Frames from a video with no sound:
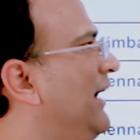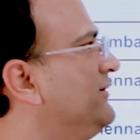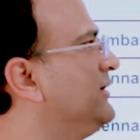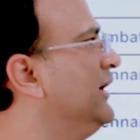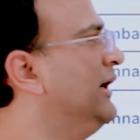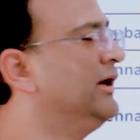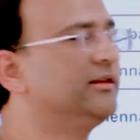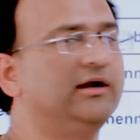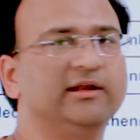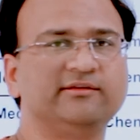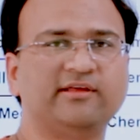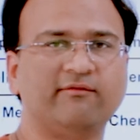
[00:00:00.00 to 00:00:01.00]
as
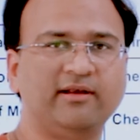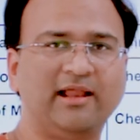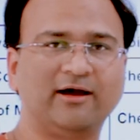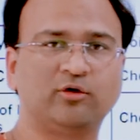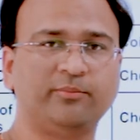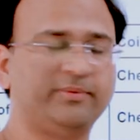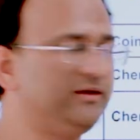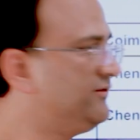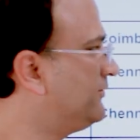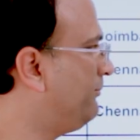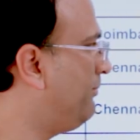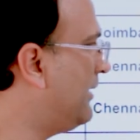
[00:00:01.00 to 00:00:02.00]
37 lakh
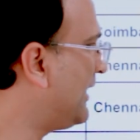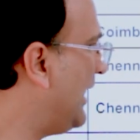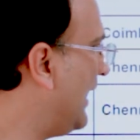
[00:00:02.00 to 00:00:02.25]
rupees per